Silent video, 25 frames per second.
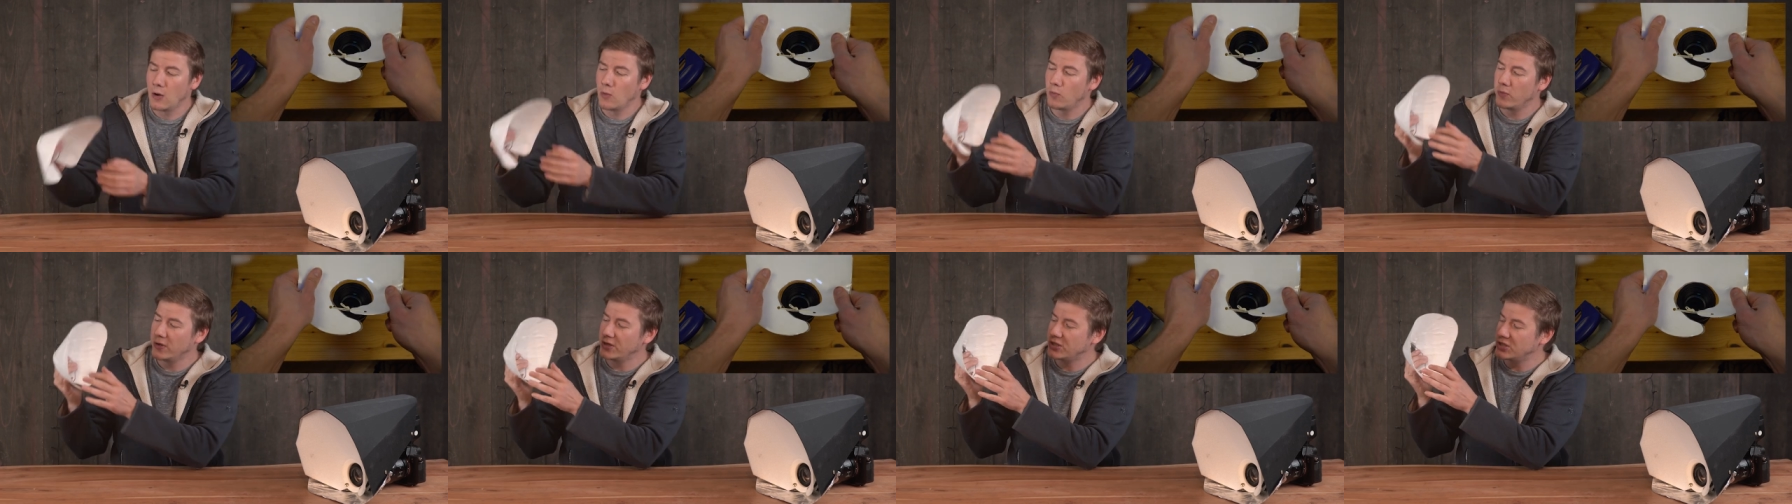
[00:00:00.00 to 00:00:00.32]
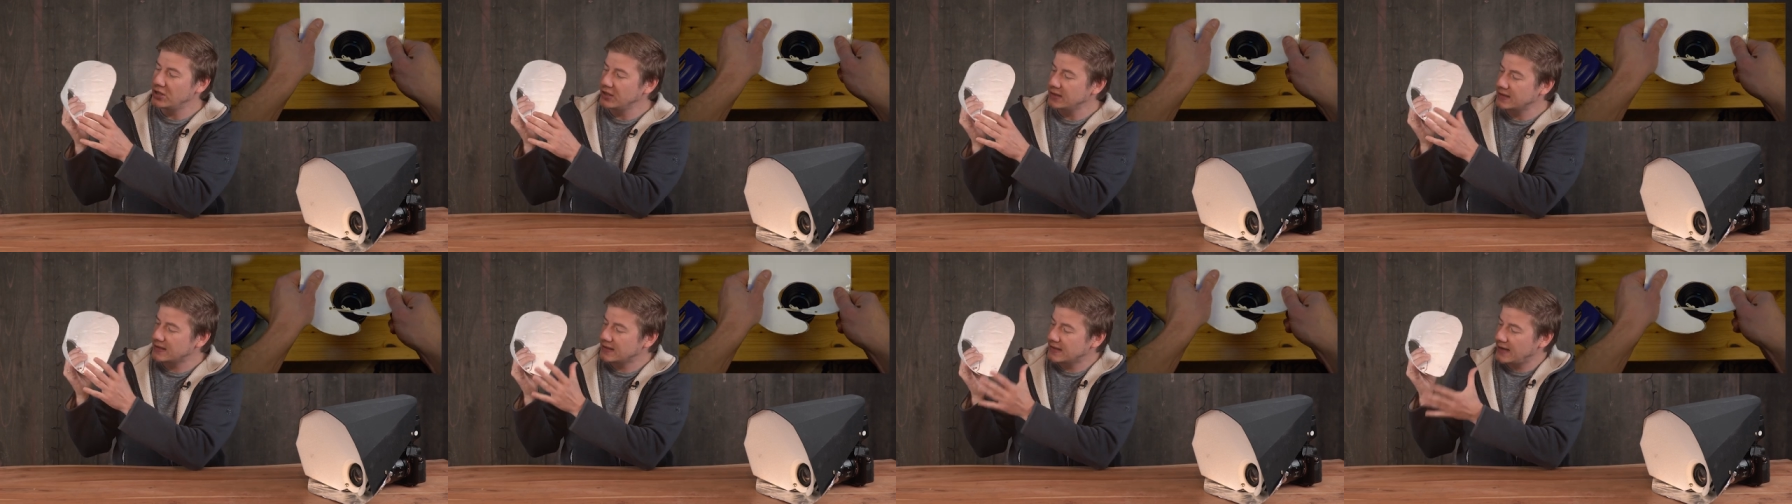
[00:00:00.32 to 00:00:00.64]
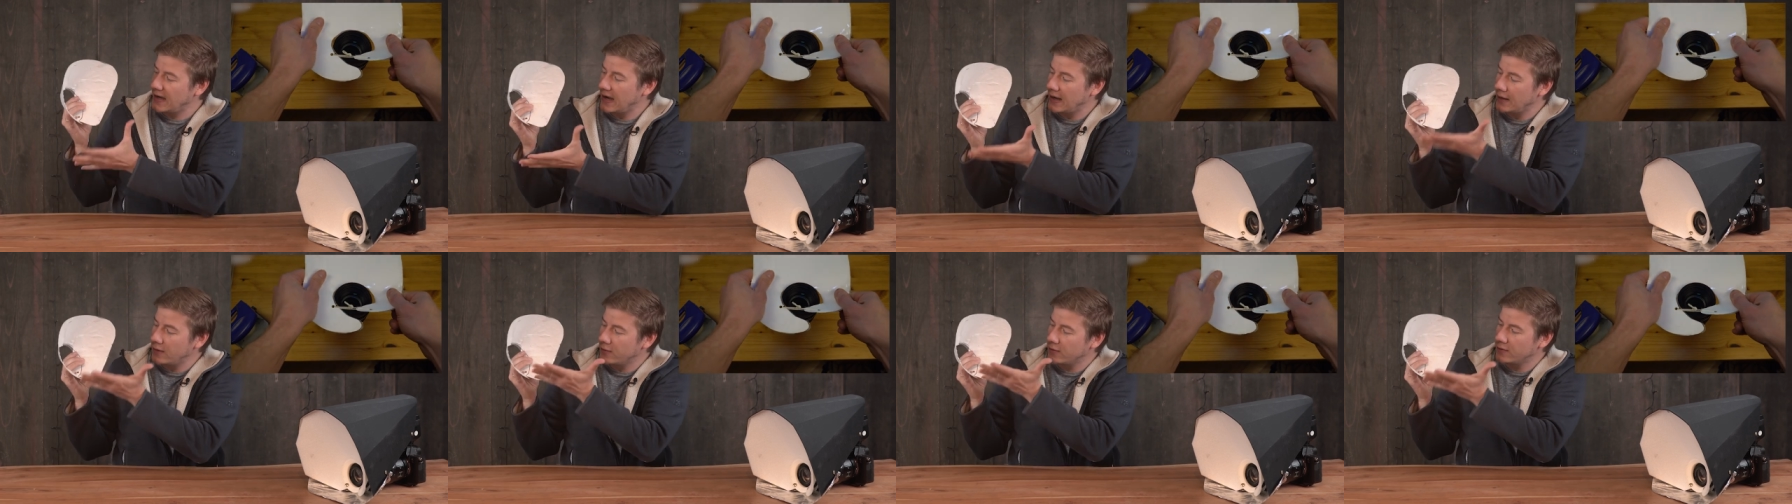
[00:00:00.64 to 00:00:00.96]
we just
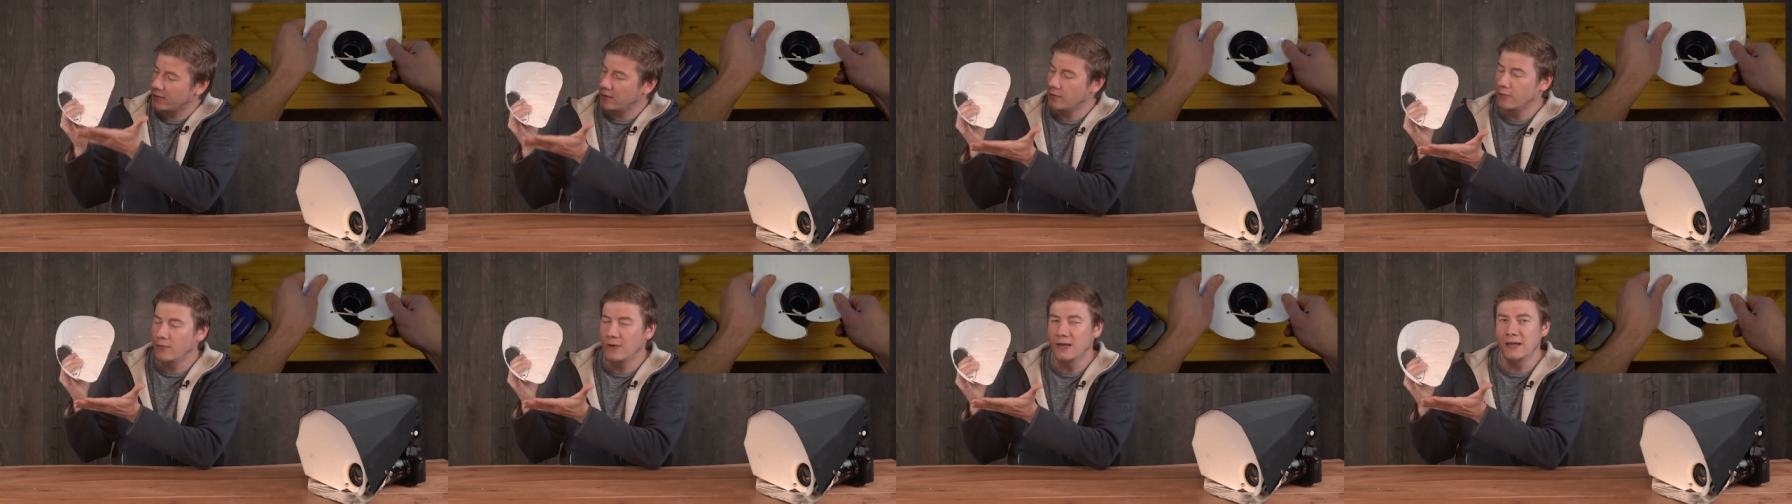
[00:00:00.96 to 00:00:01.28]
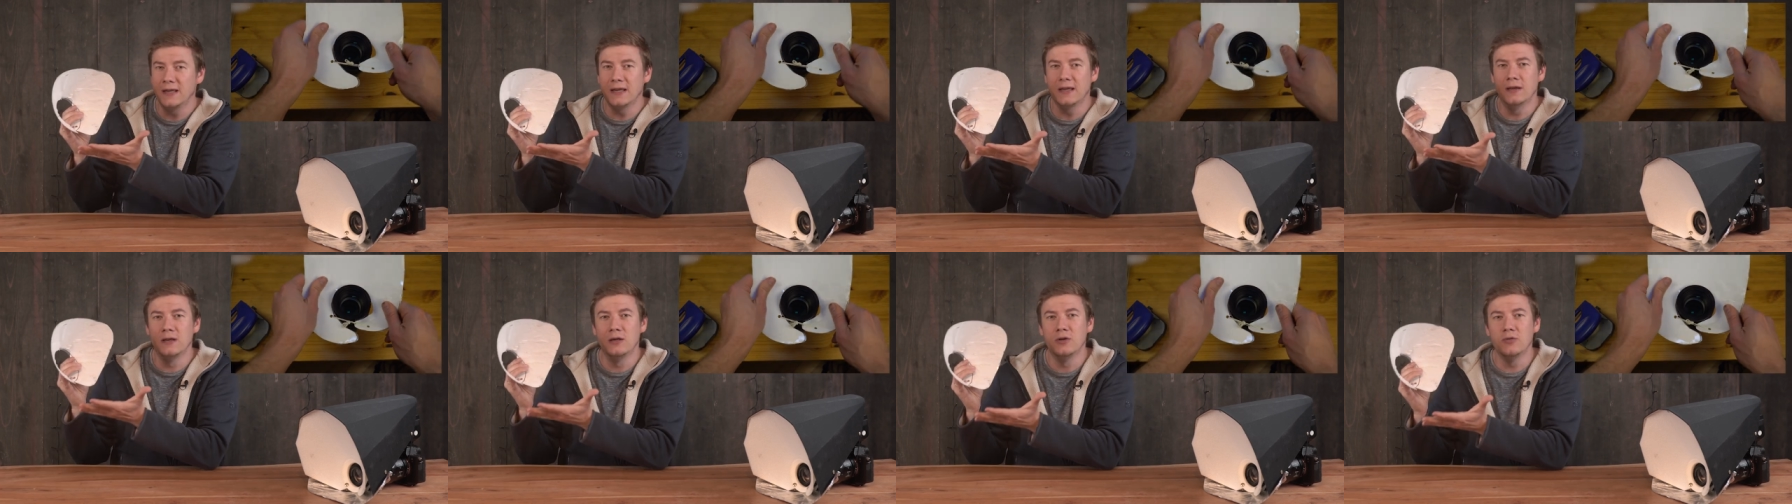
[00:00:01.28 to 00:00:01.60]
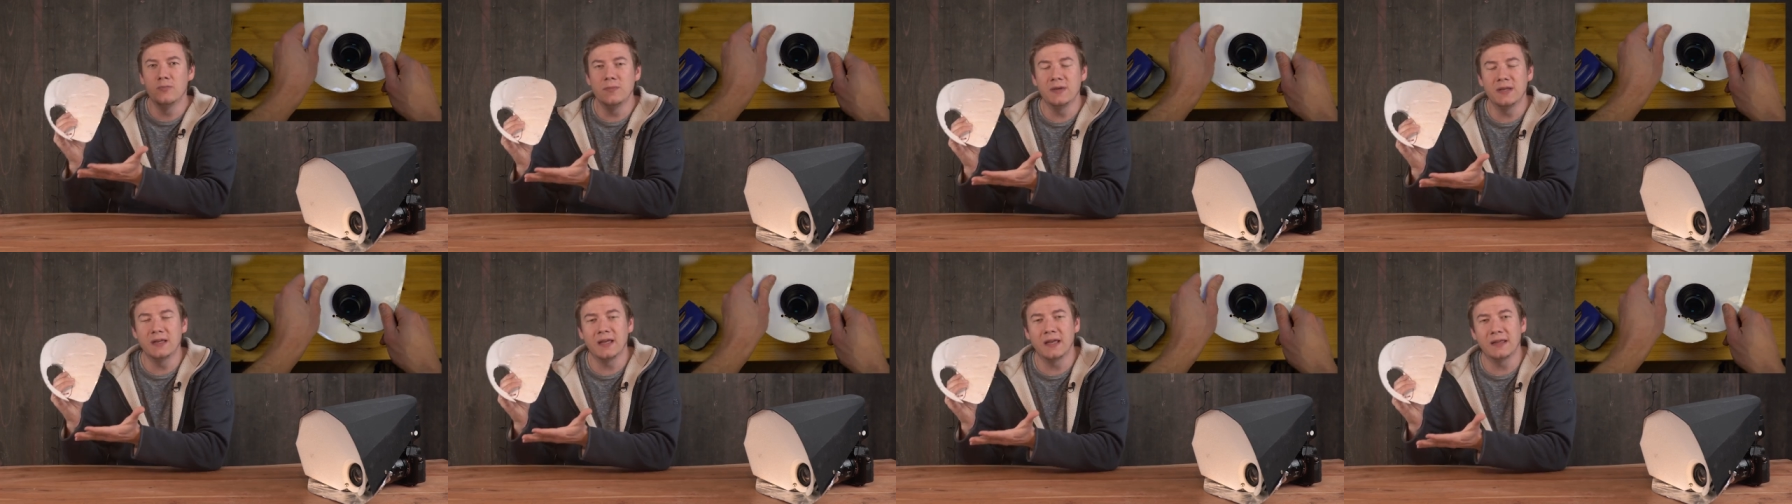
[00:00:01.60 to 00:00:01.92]
cannot really
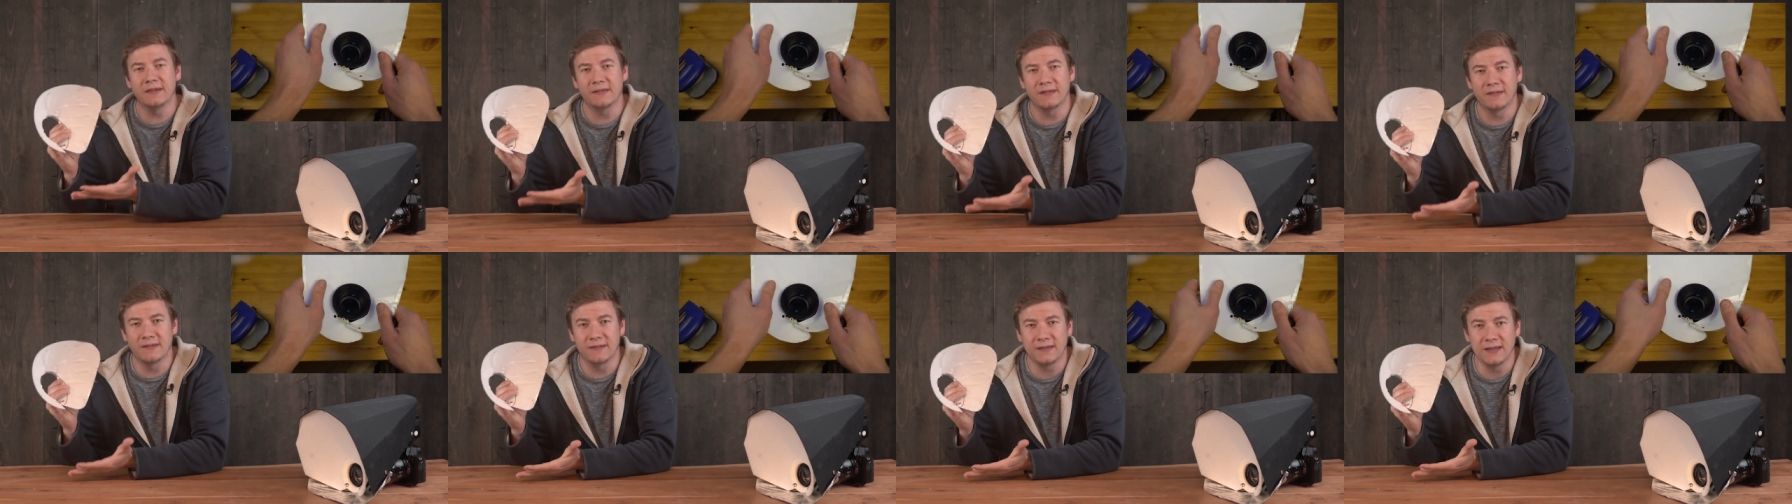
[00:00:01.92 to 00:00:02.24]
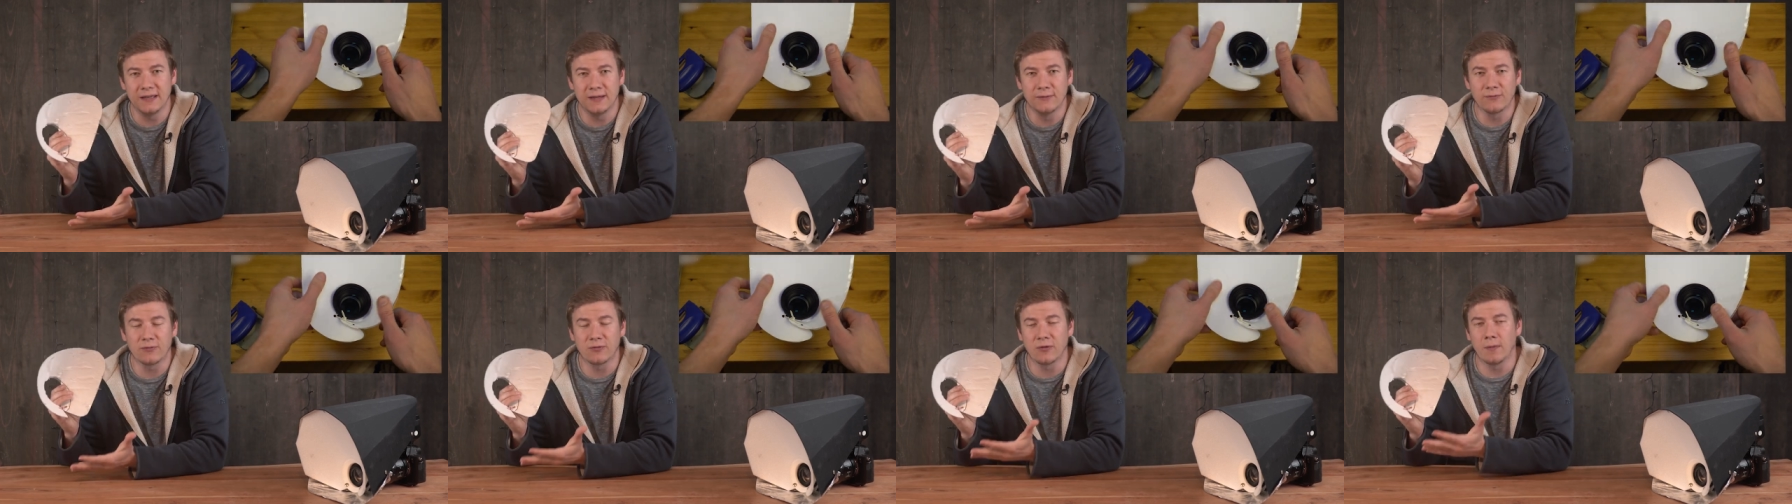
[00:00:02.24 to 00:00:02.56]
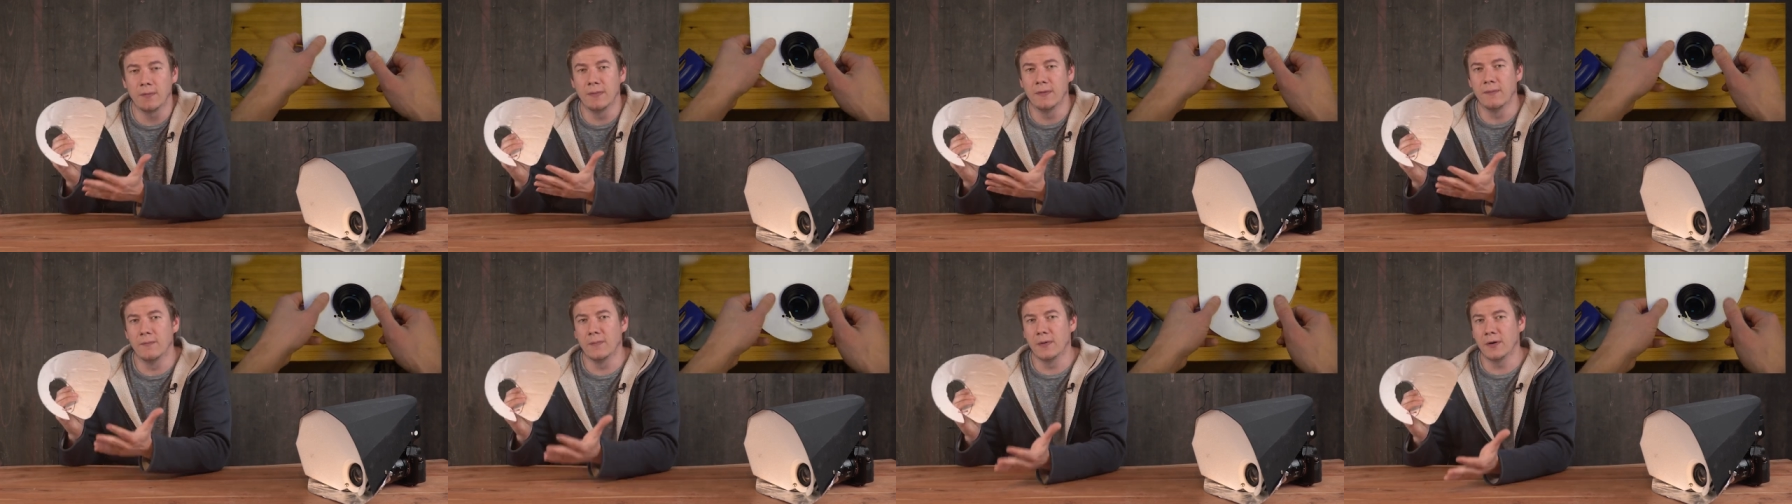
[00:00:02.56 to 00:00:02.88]
illuminate the scene
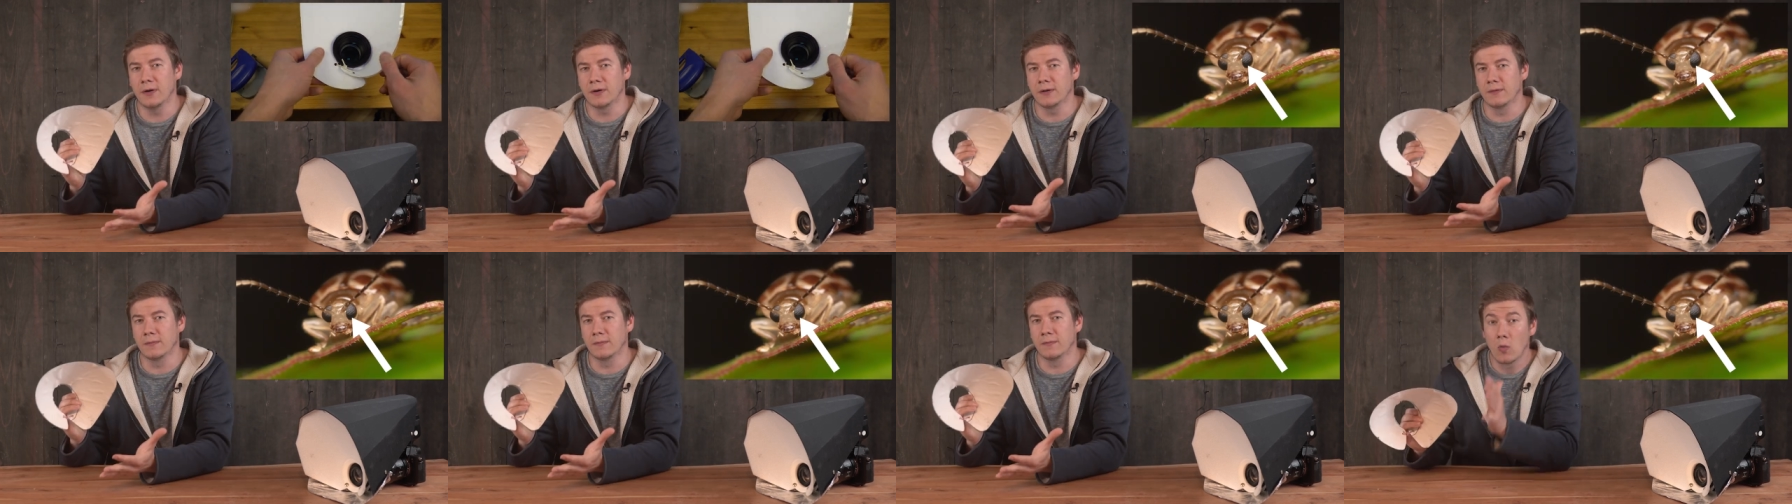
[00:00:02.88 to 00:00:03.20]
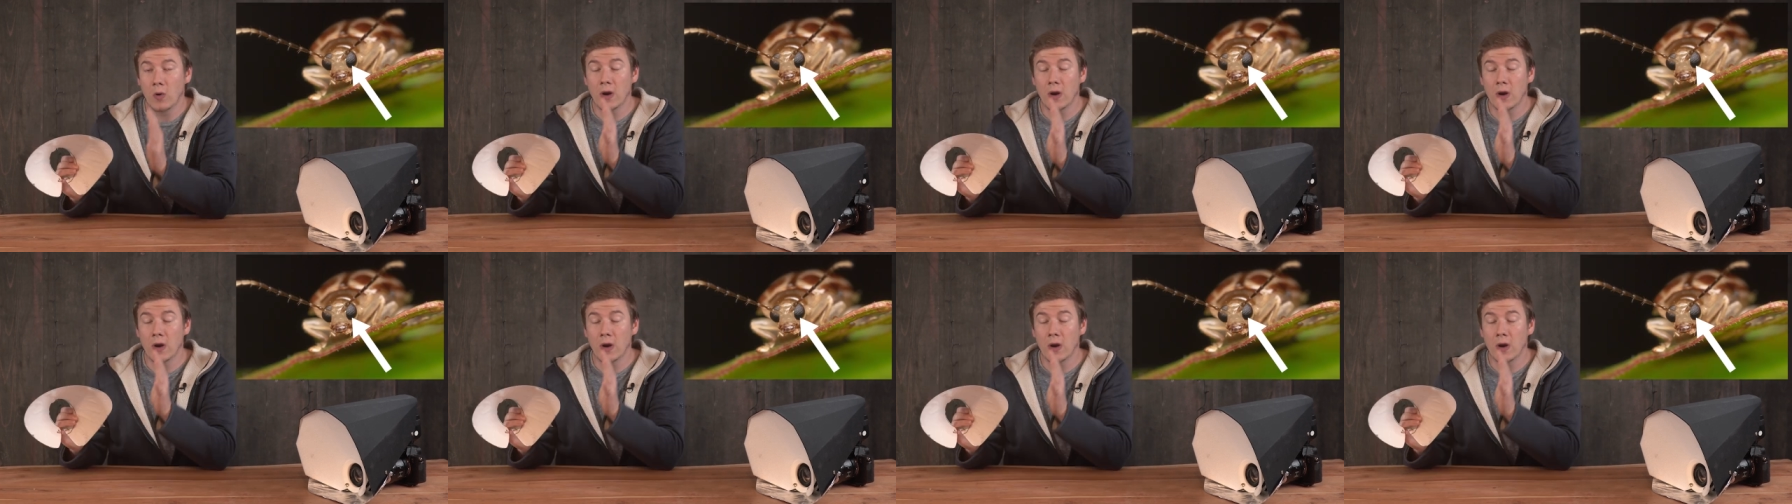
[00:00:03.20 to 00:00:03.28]
from the bottom.